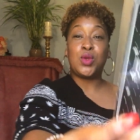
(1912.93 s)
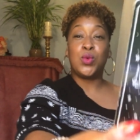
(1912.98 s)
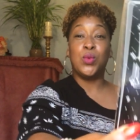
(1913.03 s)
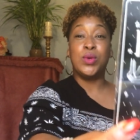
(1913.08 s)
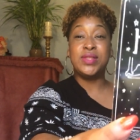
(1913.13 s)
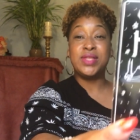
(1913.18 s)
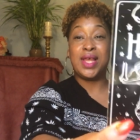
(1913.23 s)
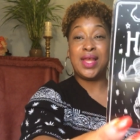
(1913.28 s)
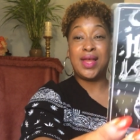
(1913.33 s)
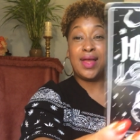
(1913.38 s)

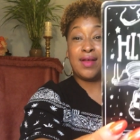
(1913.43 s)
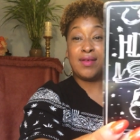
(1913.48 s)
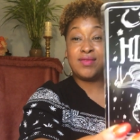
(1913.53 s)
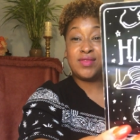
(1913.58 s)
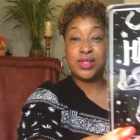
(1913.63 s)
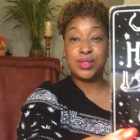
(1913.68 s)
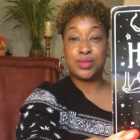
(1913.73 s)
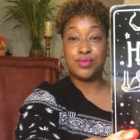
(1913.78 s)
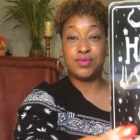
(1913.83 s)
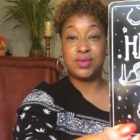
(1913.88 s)
when they
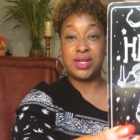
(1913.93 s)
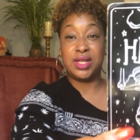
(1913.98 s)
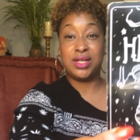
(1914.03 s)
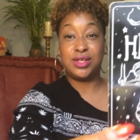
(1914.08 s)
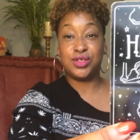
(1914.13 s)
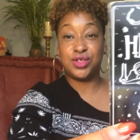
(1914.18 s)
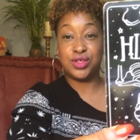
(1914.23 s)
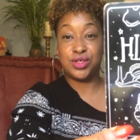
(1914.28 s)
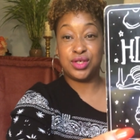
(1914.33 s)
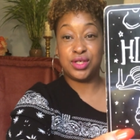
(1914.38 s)
end this
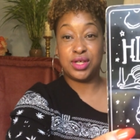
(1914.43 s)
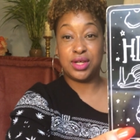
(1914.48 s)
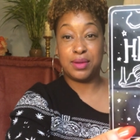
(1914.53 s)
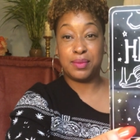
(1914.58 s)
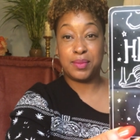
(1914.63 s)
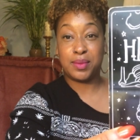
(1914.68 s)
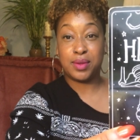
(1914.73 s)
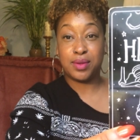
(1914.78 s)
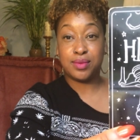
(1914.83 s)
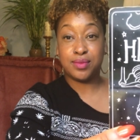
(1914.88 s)
relationship,